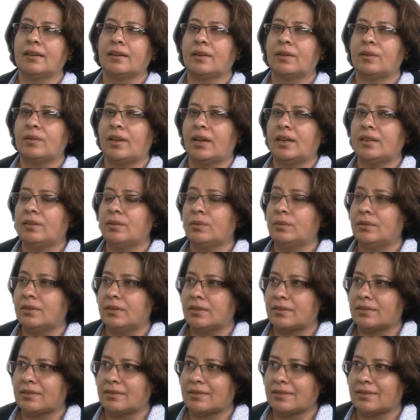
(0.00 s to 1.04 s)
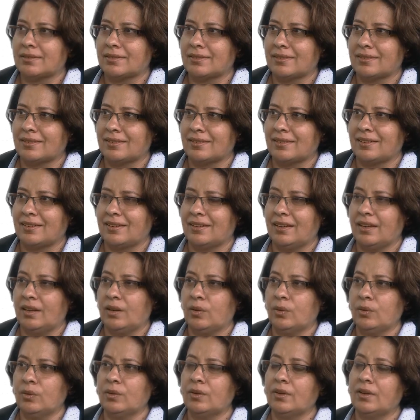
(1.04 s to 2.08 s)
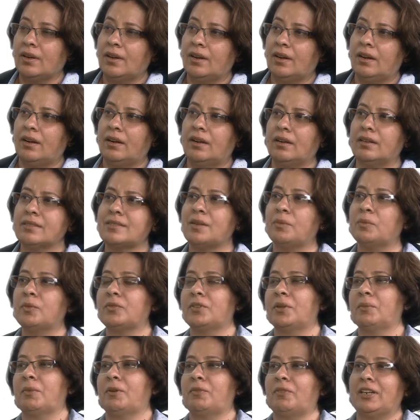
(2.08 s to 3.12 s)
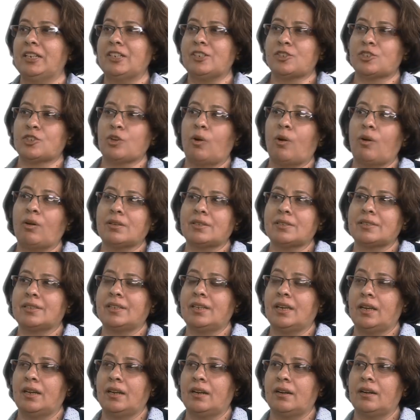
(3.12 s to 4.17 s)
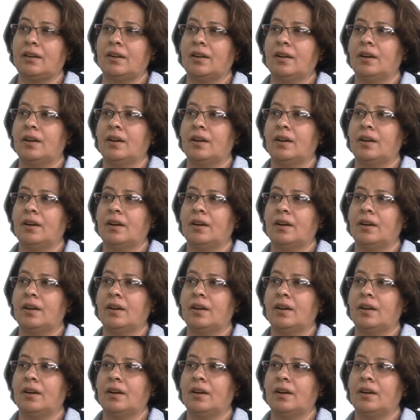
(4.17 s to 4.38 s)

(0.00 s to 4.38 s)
could I do this? Some of them are very short, they're